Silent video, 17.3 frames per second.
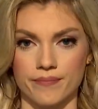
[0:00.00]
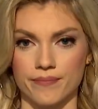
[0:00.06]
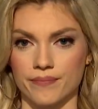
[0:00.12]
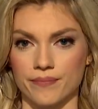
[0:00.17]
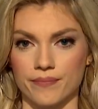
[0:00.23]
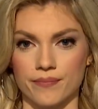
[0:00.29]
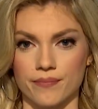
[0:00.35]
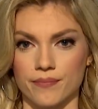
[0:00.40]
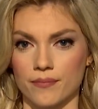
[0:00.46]

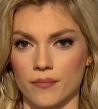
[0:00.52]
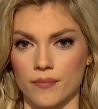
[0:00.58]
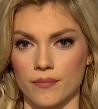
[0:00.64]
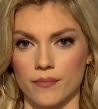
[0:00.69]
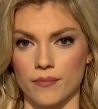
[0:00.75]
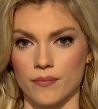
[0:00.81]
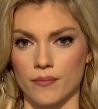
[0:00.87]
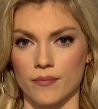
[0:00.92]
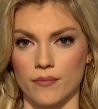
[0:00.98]

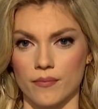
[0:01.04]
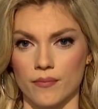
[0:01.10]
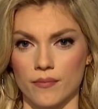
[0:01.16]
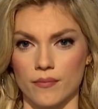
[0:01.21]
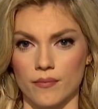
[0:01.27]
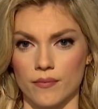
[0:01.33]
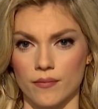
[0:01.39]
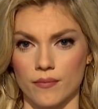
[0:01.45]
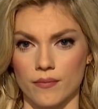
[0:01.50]

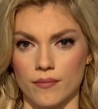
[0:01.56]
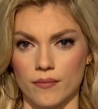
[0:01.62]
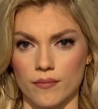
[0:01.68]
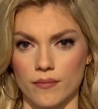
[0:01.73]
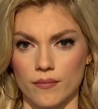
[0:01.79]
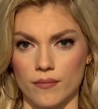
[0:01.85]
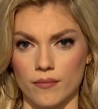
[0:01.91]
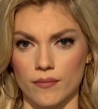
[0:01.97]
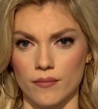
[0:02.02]

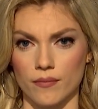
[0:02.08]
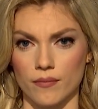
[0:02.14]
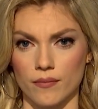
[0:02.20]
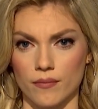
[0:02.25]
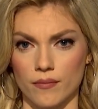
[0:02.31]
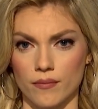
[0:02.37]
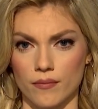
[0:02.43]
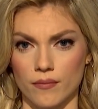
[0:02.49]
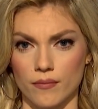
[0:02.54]

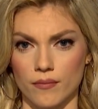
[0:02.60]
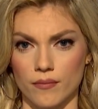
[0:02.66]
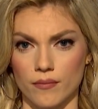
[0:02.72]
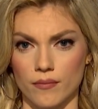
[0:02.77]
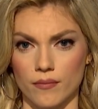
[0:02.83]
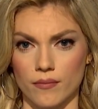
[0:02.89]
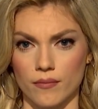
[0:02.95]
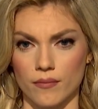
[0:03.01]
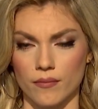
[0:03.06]

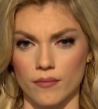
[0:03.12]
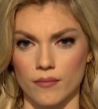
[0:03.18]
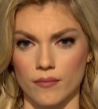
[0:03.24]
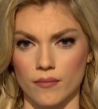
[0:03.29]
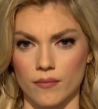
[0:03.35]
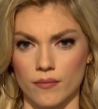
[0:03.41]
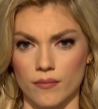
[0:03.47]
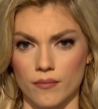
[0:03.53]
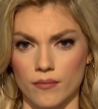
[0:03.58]

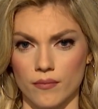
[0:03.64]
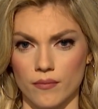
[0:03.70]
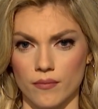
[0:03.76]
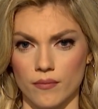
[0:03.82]
(silent)